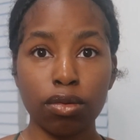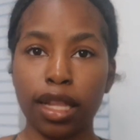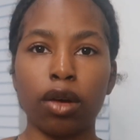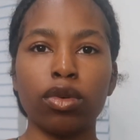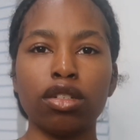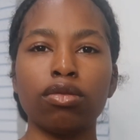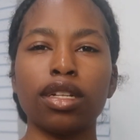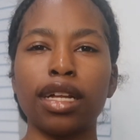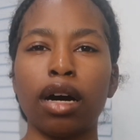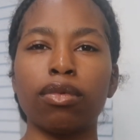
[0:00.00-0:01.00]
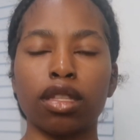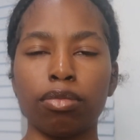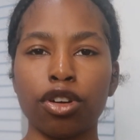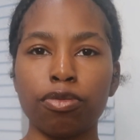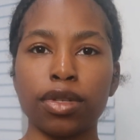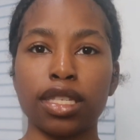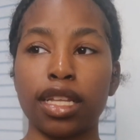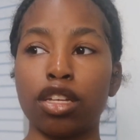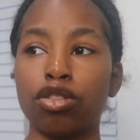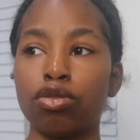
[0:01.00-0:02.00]
Like once you align with the purpose
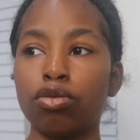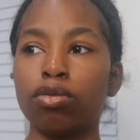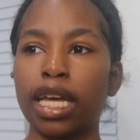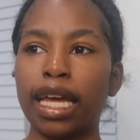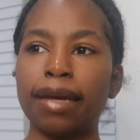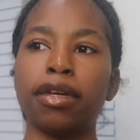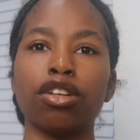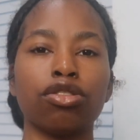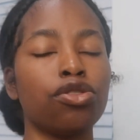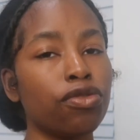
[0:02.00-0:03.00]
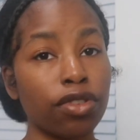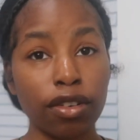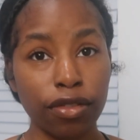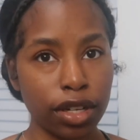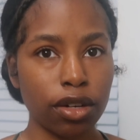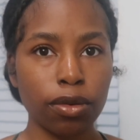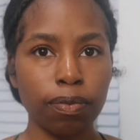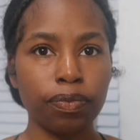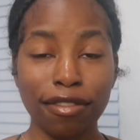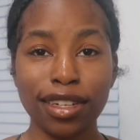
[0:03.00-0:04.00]
that you came here to
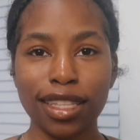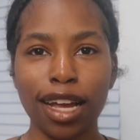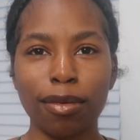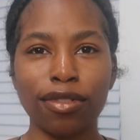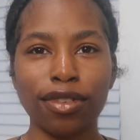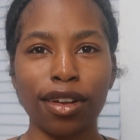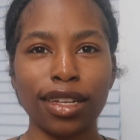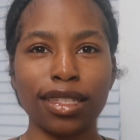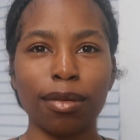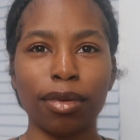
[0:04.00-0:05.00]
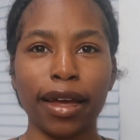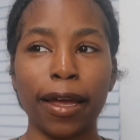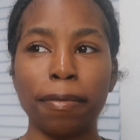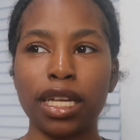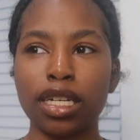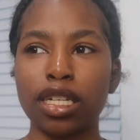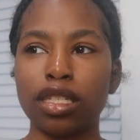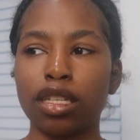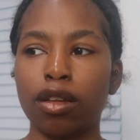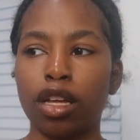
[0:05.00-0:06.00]
fulfill, everything will fall into play
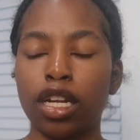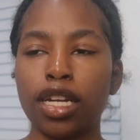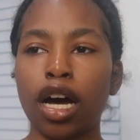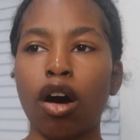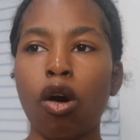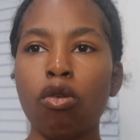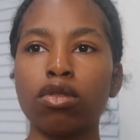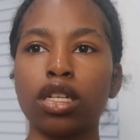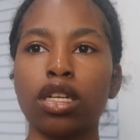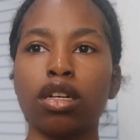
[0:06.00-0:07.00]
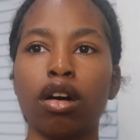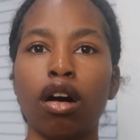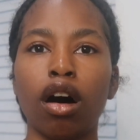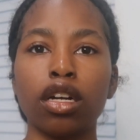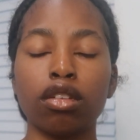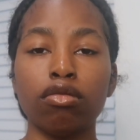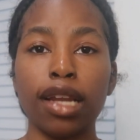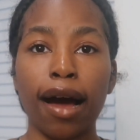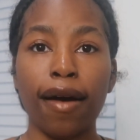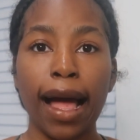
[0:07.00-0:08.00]
because not only are you
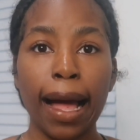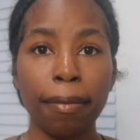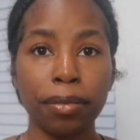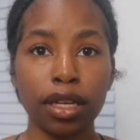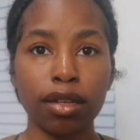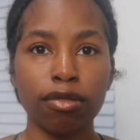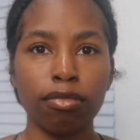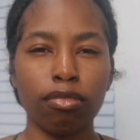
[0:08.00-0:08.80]
now happy,